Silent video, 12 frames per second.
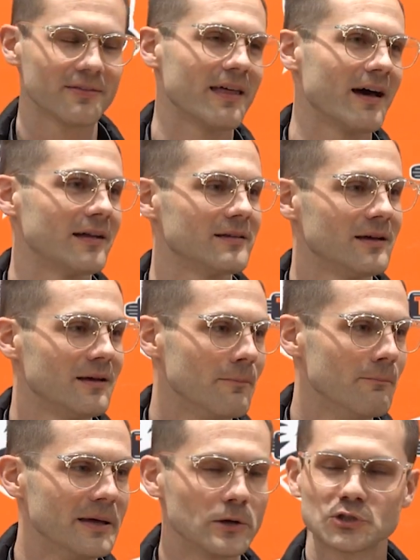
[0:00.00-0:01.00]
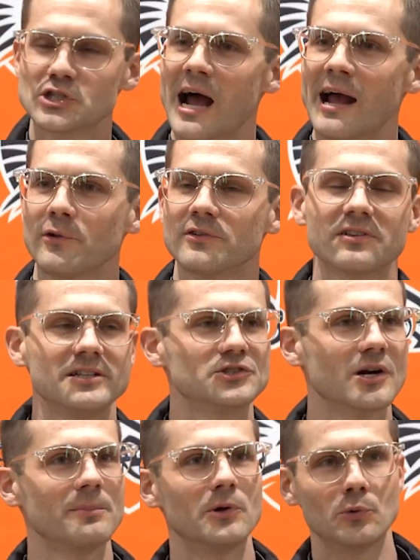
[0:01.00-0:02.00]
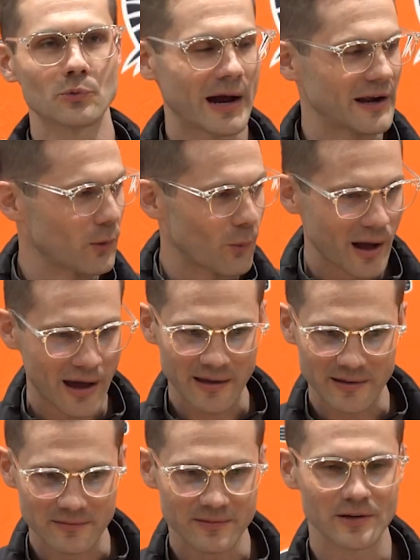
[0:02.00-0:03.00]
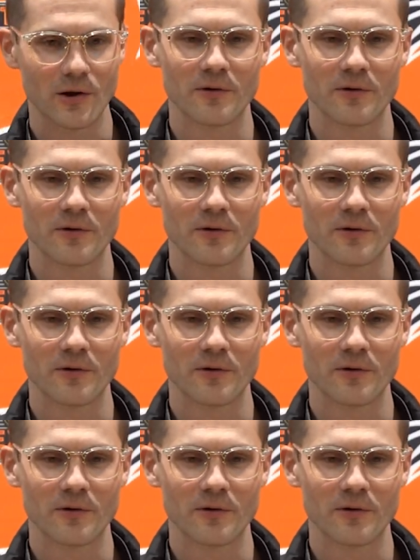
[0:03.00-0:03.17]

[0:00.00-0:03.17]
that middle child syndrome who ran away and,